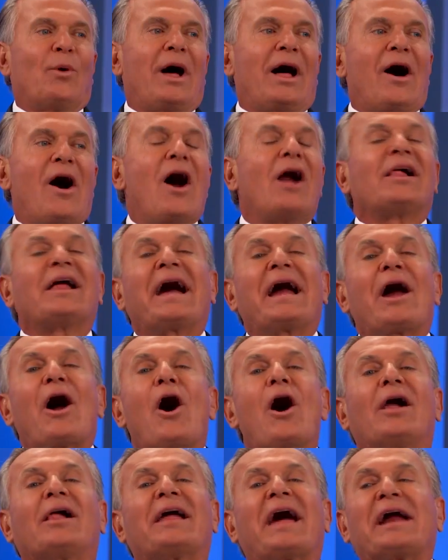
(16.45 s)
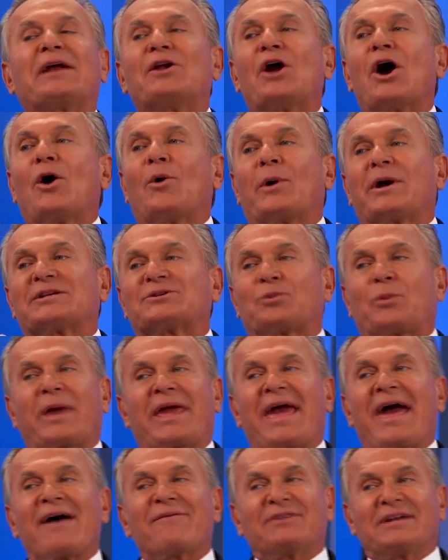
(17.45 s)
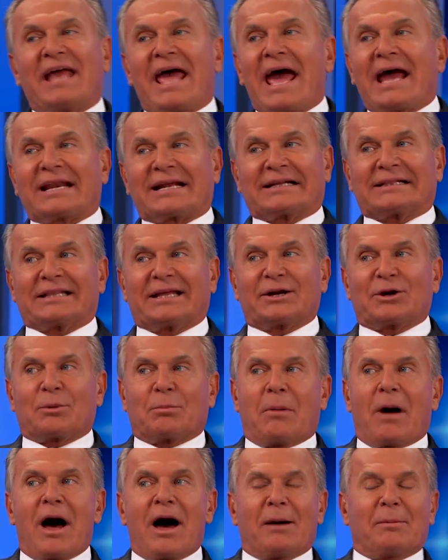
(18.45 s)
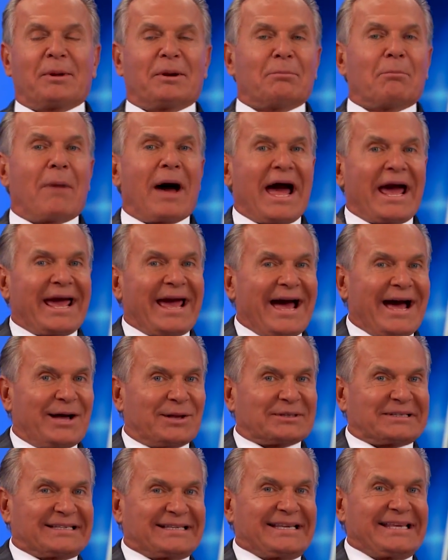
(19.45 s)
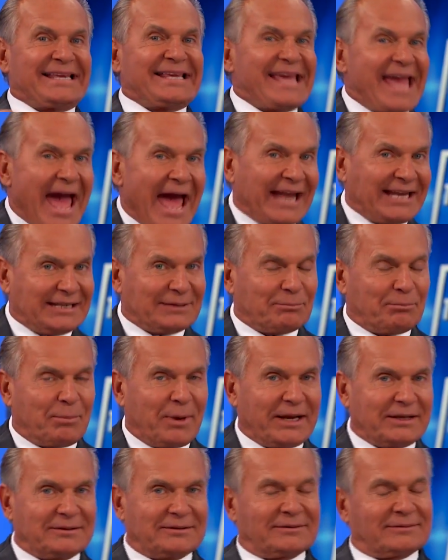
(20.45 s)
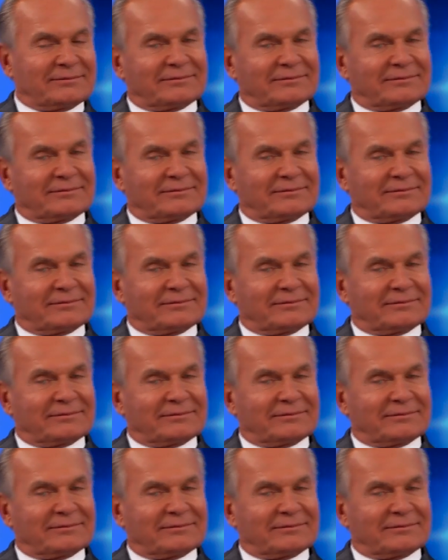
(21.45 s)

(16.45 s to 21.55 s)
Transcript: Well, all I know is we haven't had a glitter bomb in my house yet, but...